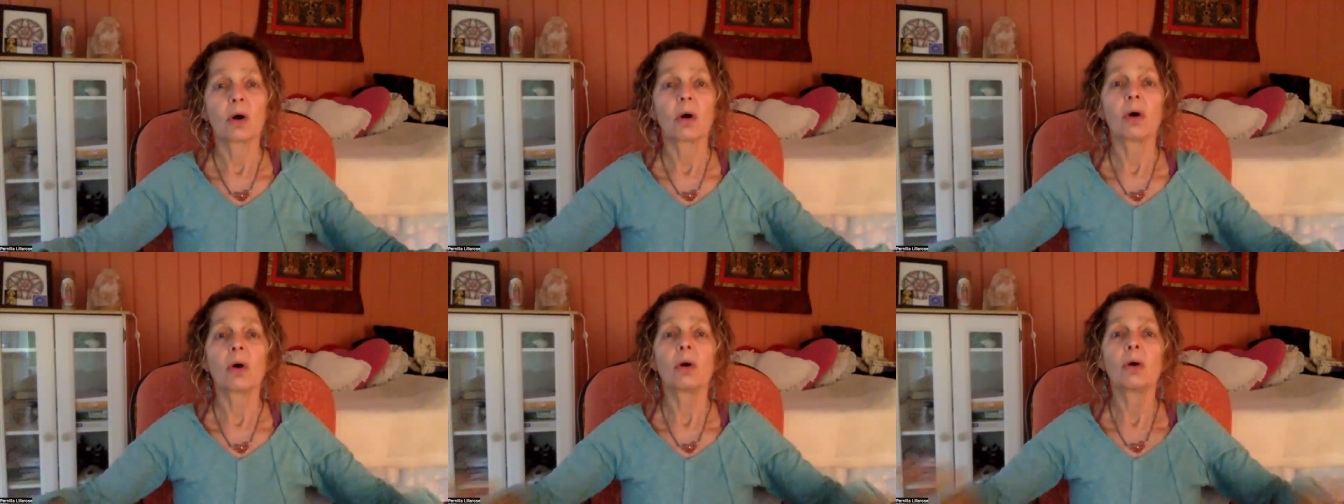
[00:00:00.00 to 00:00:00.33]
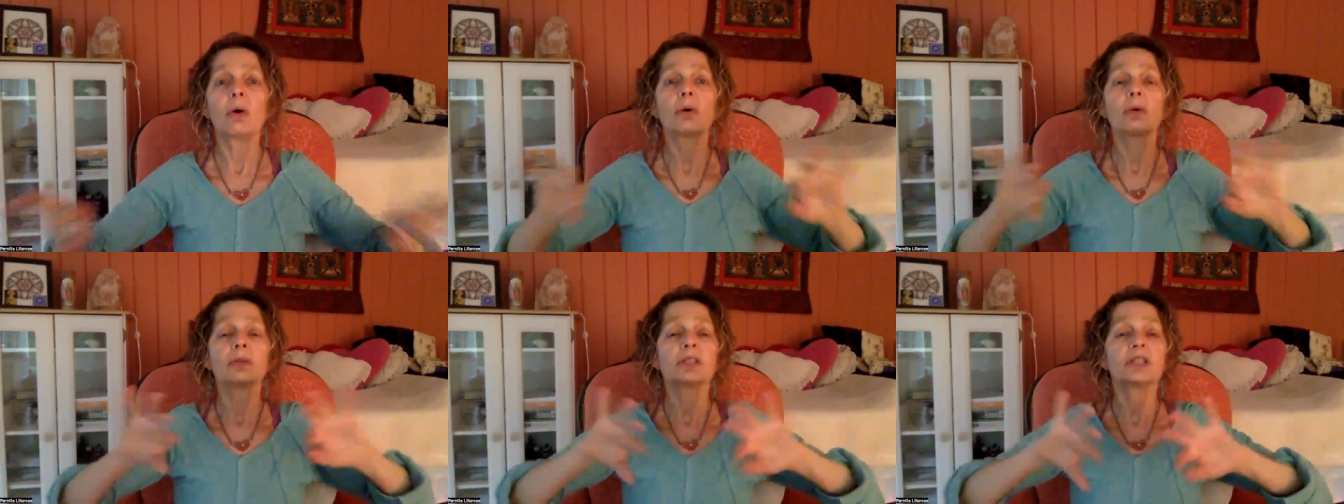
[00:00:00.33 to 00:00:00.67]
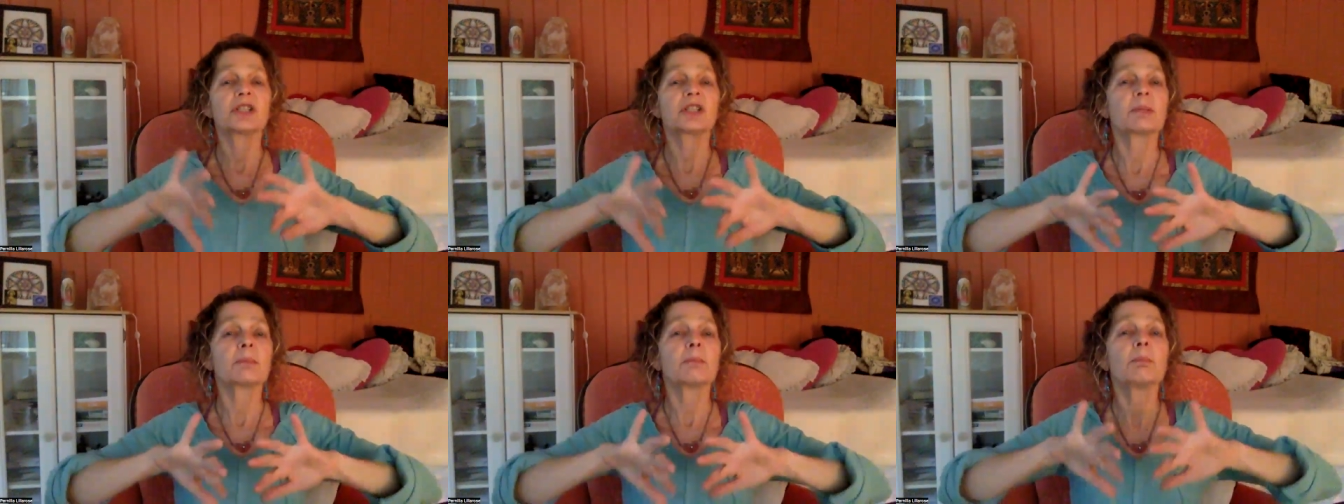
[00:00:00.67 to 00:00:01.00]
all
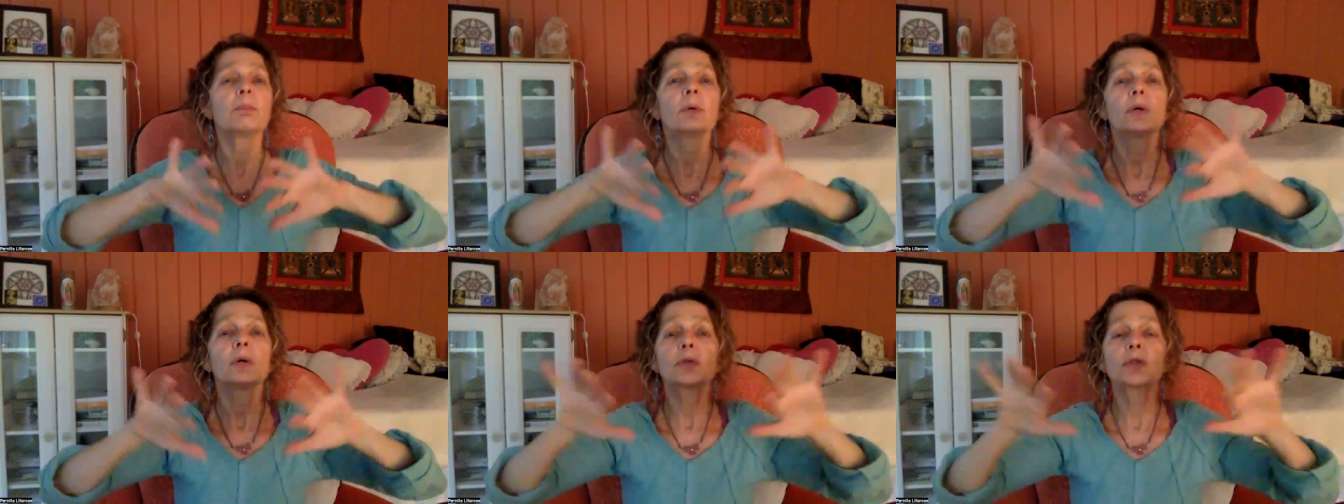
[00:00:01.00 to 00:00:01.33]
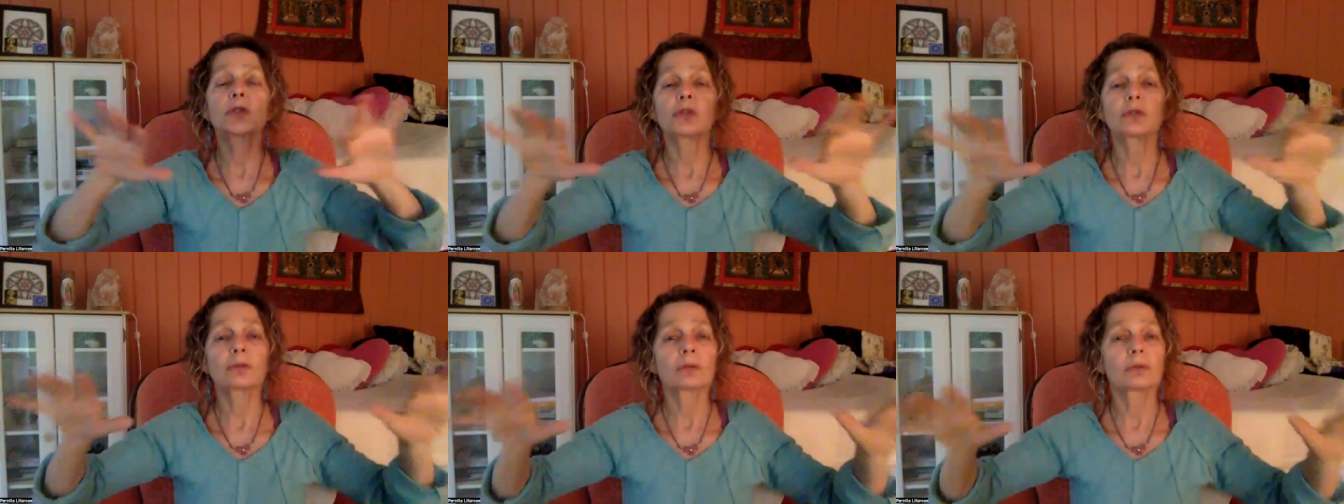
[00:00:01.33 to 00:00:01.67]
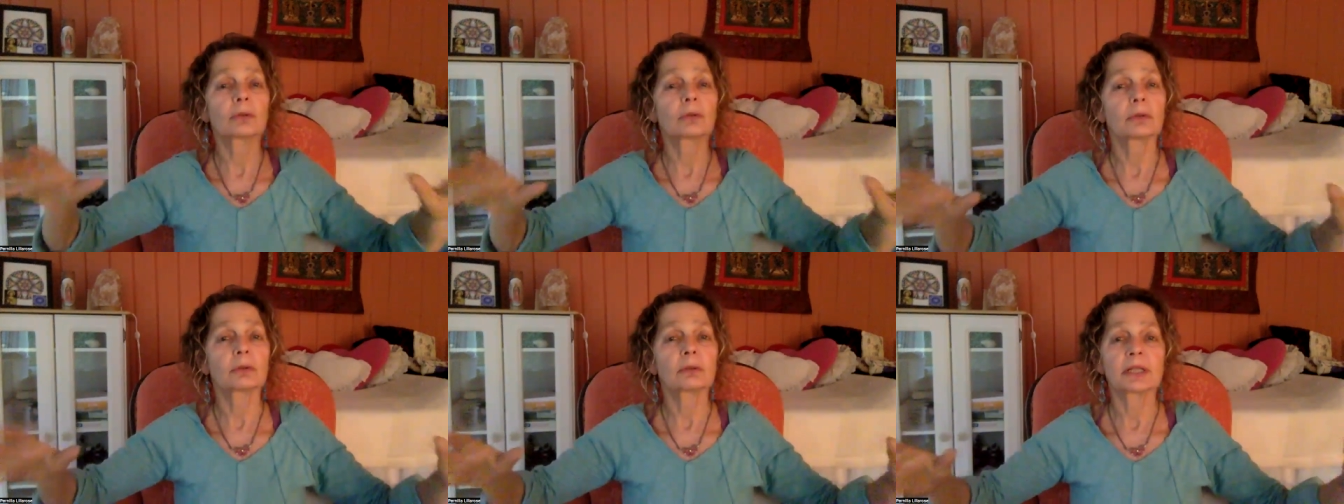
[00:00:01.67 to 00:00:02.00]
these
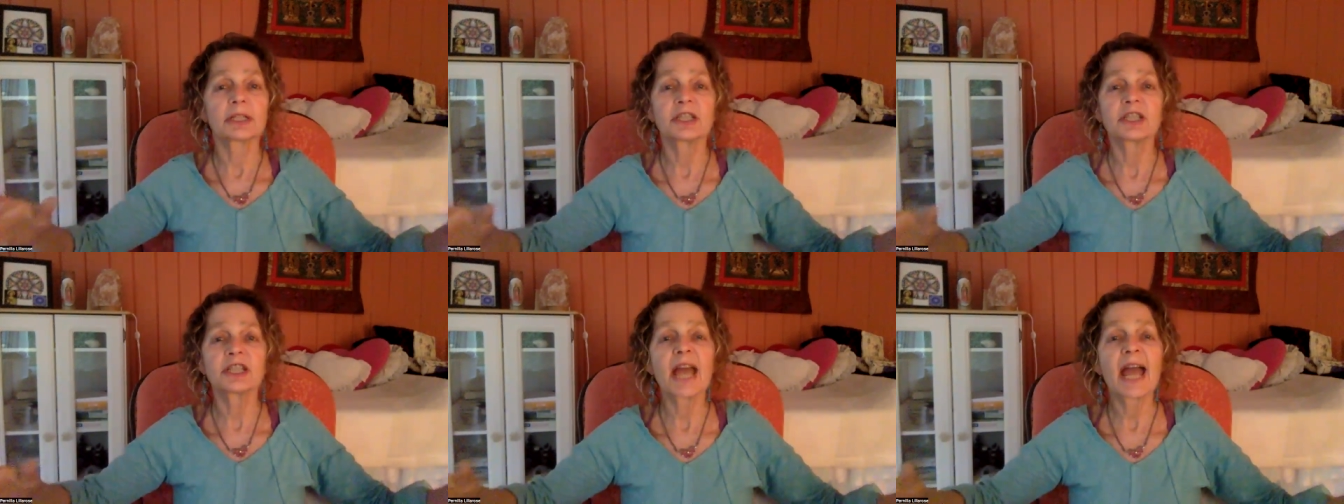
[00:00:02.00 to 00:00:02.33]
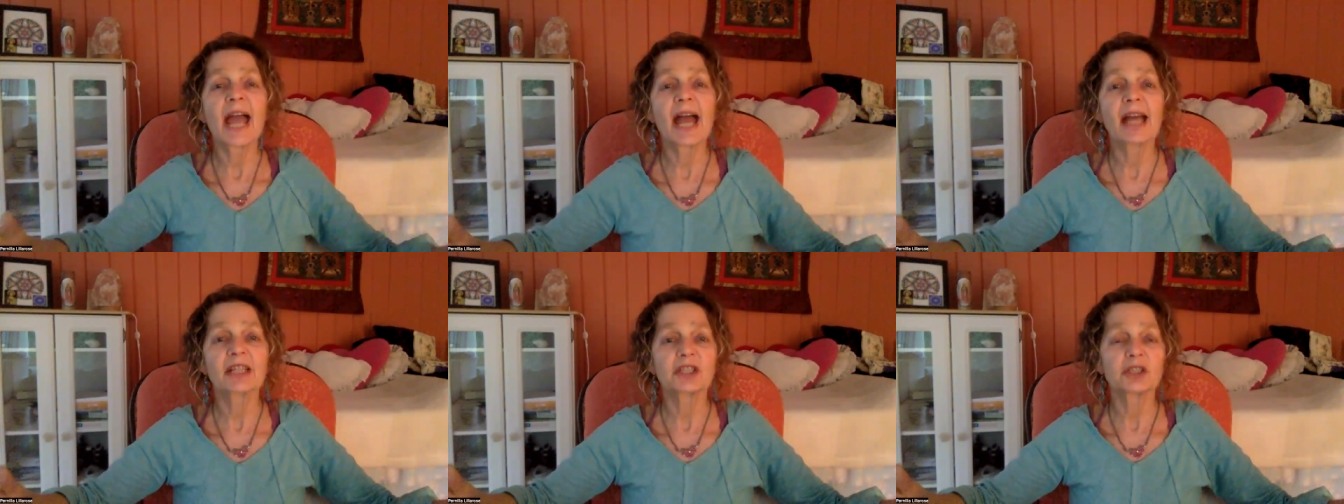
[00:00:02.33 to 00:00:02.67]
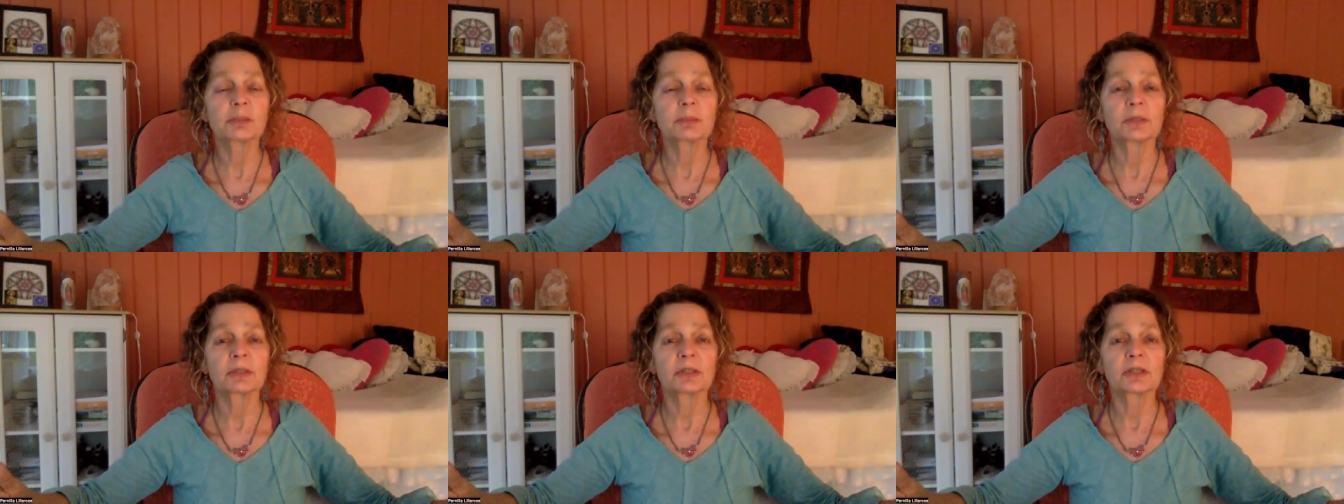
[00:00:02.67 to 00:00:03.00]
emotional
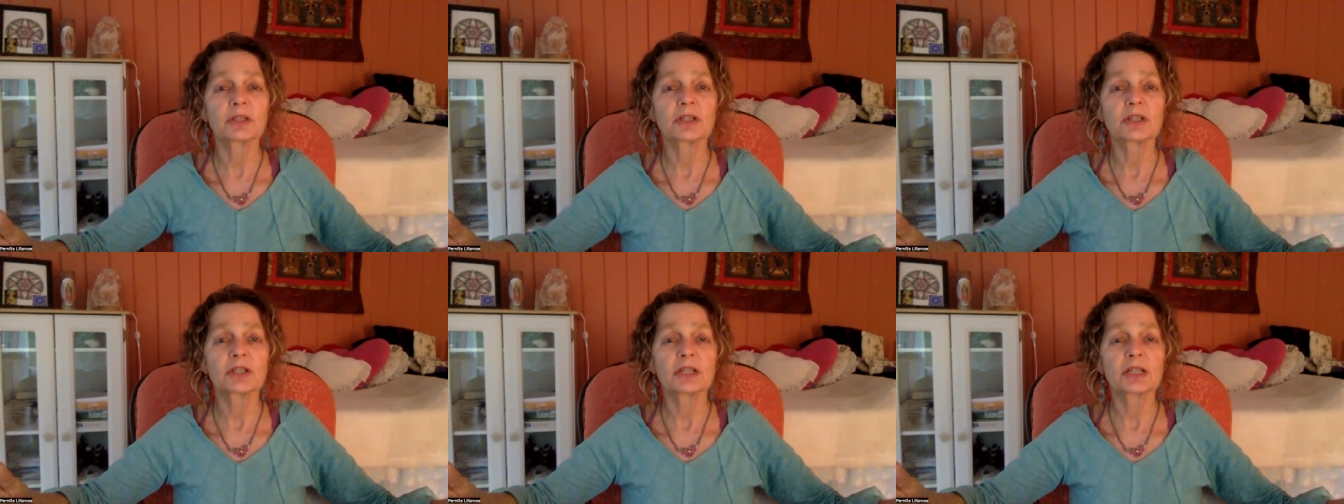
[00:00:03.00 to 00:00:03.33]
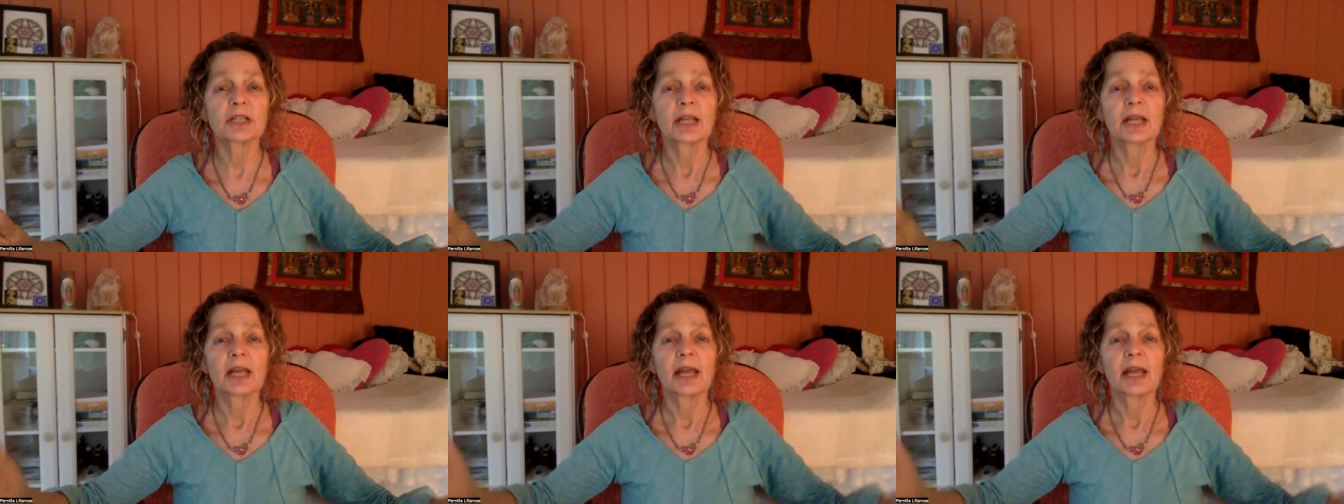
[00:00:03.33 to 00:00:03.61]
attachments,